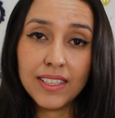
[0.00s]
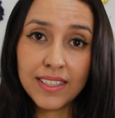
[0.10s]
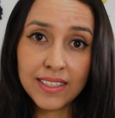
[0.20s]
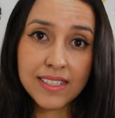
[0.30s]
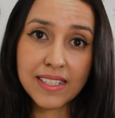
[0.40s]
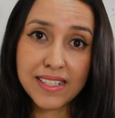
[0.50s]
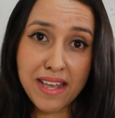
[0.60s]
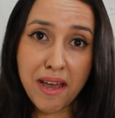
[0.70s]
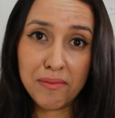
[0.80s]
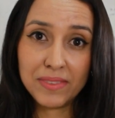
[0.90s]
in this
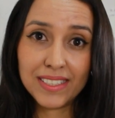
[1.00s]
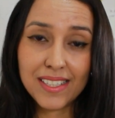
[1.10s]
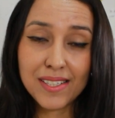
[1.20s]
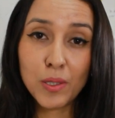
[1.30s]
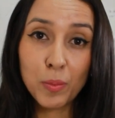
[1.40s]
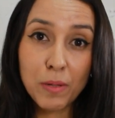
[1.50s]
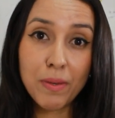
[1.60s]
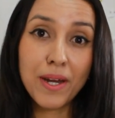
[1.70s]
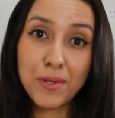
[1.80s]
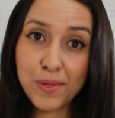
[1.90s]
exam. So
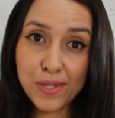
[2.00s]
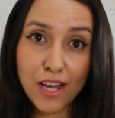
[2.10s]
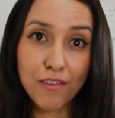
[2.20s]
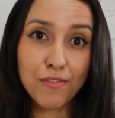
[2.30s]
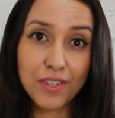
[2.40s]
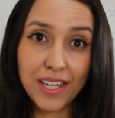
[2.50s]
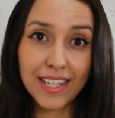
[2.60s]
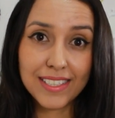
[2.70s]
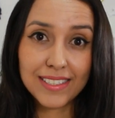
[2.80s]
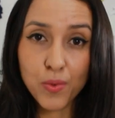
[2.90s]
prepare yourself for
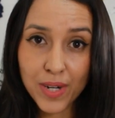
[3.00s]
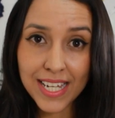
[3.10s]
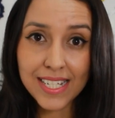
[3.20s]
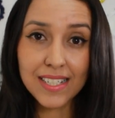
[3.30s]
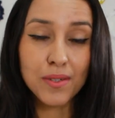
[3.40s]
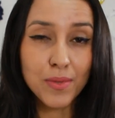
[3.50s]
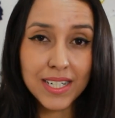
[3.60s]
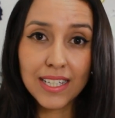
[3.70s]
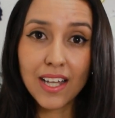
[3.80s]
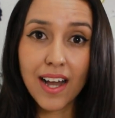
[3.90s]
that. Read,
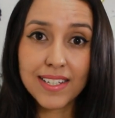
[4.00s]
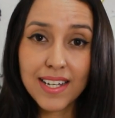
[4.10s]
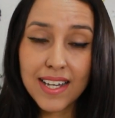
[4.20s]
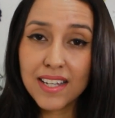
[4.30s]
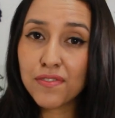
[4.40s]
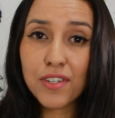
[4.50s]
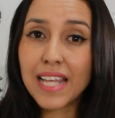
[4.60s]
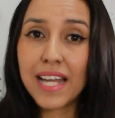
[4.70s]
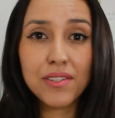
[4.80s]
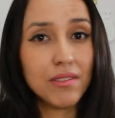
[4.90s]
read a lot. And for
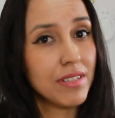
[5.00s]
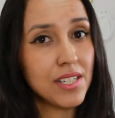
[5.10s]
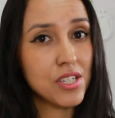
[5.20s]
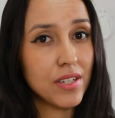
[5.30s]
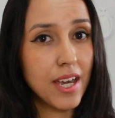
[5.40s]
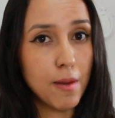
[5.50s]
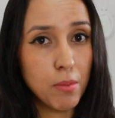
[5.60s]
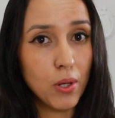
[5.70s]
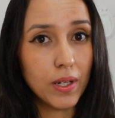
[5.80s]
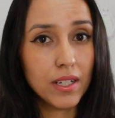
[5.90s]
that, you don't need to get a
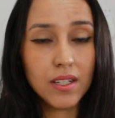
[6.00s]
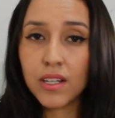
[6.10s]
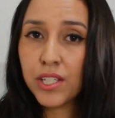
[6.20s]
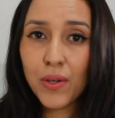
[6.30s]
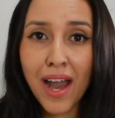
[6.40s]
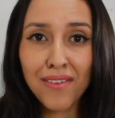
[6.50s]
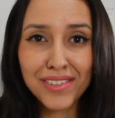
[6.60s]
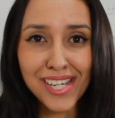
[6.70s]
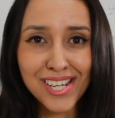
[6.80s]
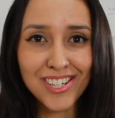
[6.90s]
book. You
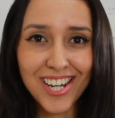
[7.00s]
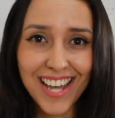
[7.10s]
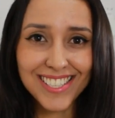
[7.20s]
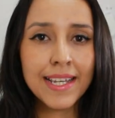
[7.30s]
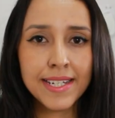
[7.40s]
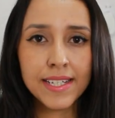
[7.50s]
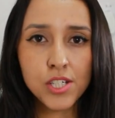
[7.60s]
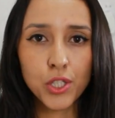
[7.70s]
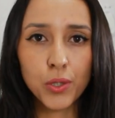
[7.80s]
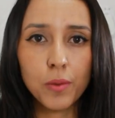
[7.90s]
have the internet.
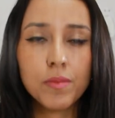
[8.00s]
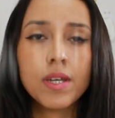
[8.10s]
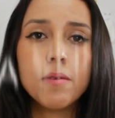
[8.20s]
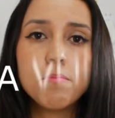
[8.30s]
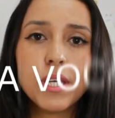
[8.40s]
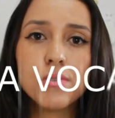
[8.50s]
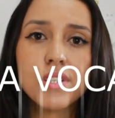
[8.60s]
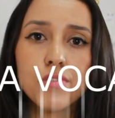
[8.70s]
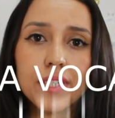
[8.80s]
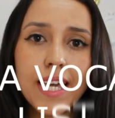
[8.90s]
Idea two,
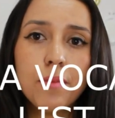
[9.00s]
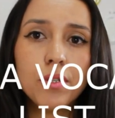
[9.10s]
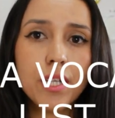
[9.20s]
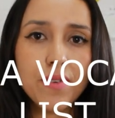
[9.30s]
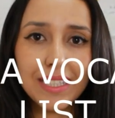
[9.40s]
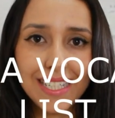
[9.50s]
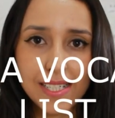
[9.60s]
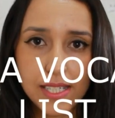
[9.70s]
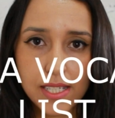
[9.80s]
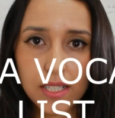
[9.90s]
build a vocabulary
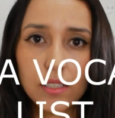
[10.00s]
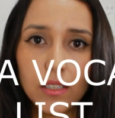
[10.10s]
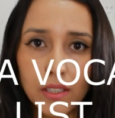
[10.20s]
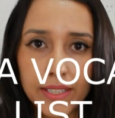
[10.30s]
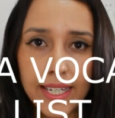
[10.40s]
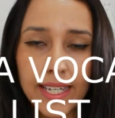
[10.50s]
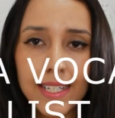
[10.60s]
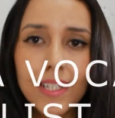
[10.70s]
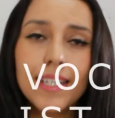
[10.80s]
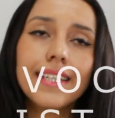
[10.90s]
list,
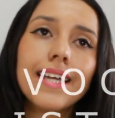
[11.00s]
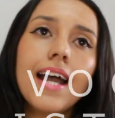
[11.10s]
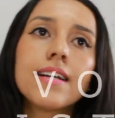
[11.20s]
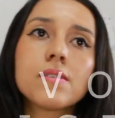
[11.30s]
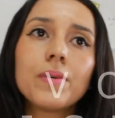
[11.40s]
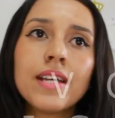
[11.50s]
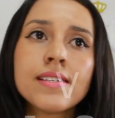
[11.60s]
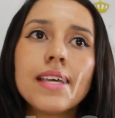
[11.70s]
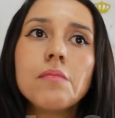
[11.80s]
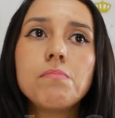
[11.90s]
okay? And guys, when I
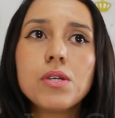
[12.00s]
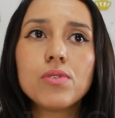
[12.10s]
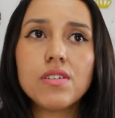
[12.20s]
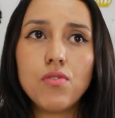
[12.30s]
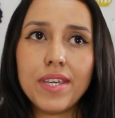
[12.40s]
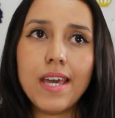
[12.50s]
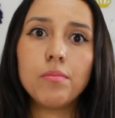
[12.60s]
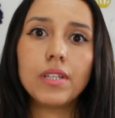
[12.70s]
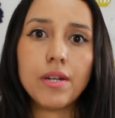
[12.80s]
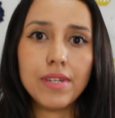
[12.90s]
say build a
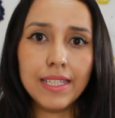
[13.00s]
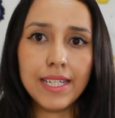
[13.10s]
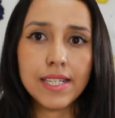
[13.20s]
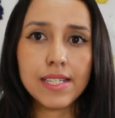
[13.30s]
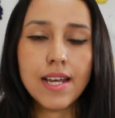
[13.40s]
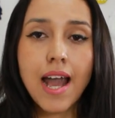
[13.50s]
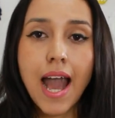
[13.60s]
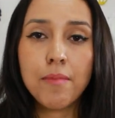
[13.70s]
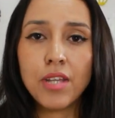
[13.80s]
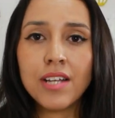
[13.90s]
vocabulary list,
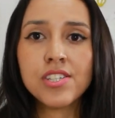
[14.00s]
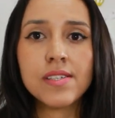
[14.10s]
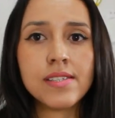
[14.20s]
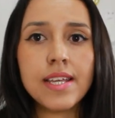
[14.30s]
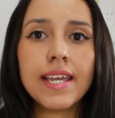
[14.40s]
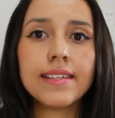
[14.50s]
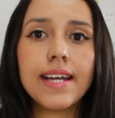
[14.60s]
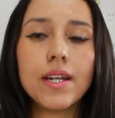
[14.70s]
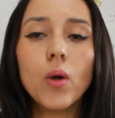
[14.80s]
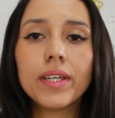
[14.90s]
I'm not just saying
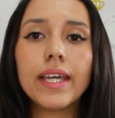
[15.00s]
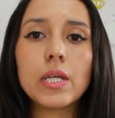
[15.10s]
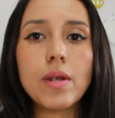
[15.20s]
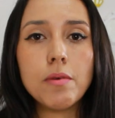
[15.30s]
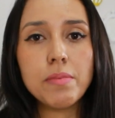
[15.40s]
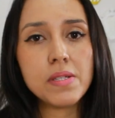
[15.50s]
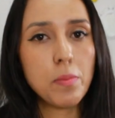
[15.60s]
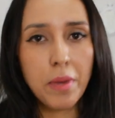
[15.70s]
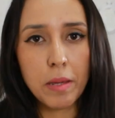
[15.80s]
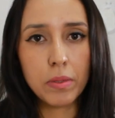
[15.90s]
that, okay, grab a piece
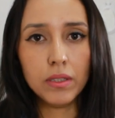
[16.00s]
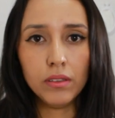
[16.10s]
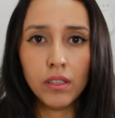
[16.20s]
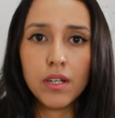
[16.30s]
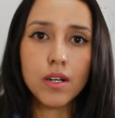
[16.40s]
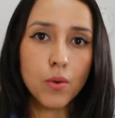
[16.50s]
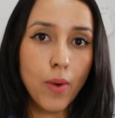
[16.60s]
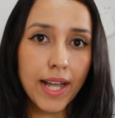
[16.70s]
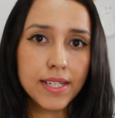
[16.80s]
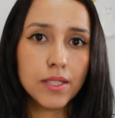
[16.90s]
of paper,
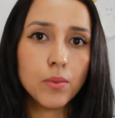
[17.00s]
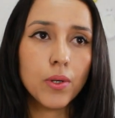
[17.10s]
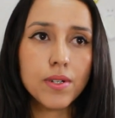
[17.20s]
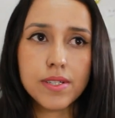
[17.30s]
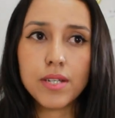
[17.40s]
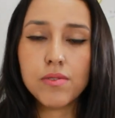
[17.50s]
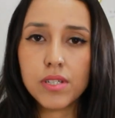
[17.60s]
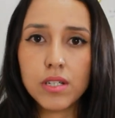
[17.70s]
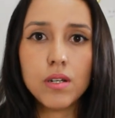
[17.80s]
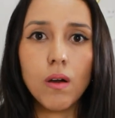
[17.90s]
write the words that you
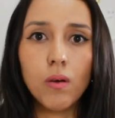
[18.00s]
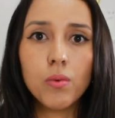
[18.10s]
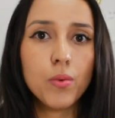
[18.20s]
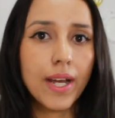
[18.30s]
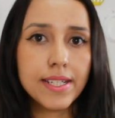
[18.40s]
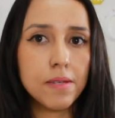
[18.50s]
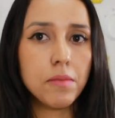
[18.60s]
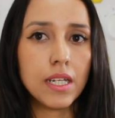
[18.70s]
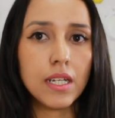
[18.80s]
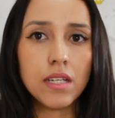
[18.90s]
didn't know, write
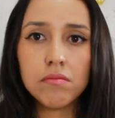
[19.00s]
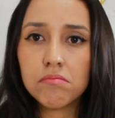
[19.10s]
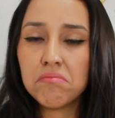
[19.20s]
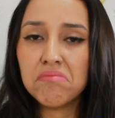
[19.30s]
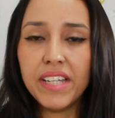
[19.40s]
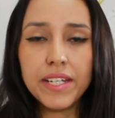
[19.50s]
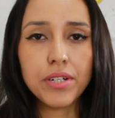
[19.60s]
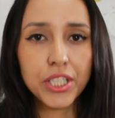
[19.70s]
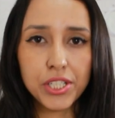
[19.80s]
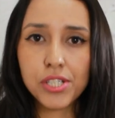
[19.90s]
the meaning, and
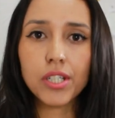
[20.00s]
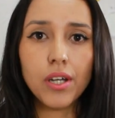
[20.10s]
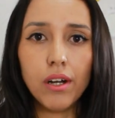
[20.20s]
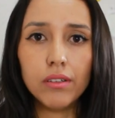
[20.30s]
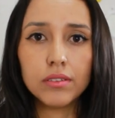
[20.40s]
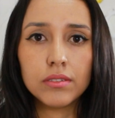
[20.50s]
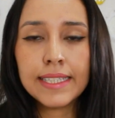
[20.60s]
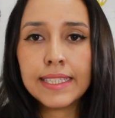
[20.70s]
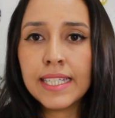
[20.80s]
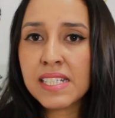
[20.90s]
you're good to go.
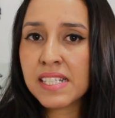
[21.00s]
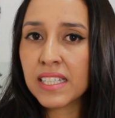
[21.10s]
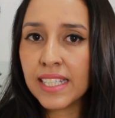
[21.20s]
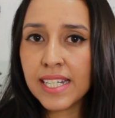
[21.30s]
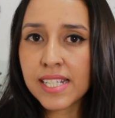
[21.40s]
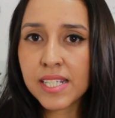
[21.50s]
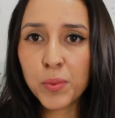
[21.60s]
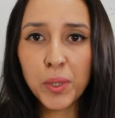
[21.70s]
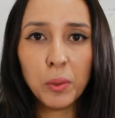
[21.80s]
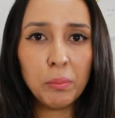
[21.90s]
This list
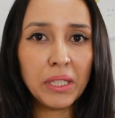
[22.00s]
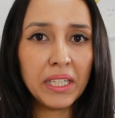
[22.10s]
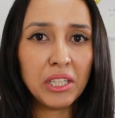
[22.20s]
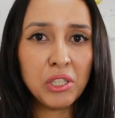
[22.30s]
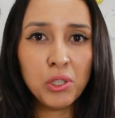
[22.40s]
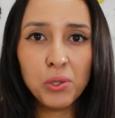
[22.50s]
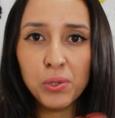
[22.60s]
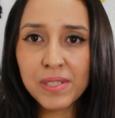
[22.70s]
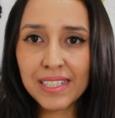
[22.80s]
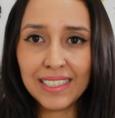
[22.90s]
will be
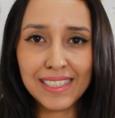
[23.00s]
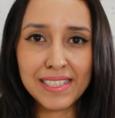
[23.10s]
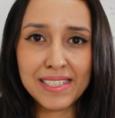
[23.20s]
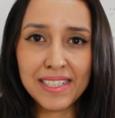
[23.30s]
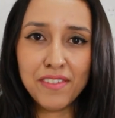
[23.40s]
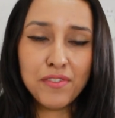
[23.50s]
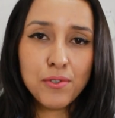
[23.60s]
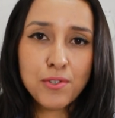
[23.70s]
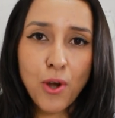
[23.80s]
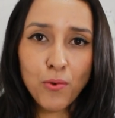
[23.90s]
useless if
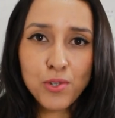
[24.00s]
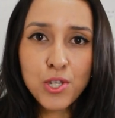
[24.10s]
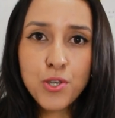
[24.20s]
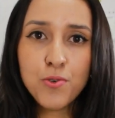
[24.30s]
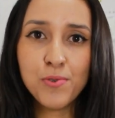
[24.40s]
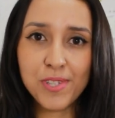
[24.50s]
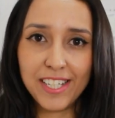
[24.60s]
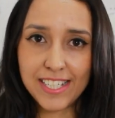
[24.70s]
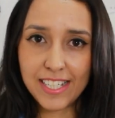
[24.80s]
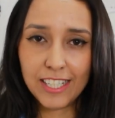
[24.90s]
you don't use
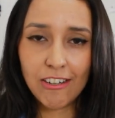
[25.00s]
it,